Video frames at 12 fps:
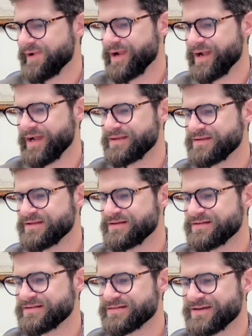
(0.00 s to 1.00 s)
And the
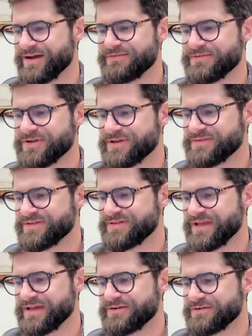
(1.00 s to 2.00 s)
discovery of a
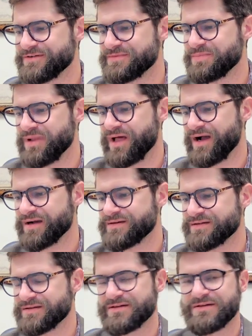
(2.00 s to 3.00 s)
standard is
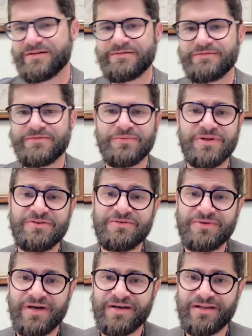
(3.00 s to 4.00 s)
blocked, for we do
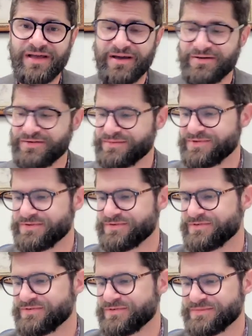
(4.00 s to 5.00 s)
not allow them to
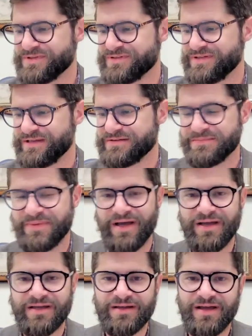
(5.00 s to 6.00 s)
assume a standard
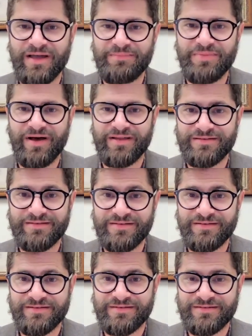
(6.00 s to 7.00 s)
by
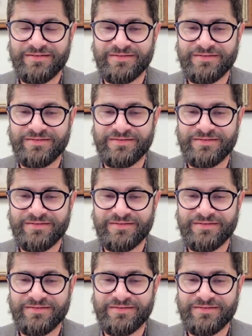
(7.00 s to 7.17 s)
hypothesis.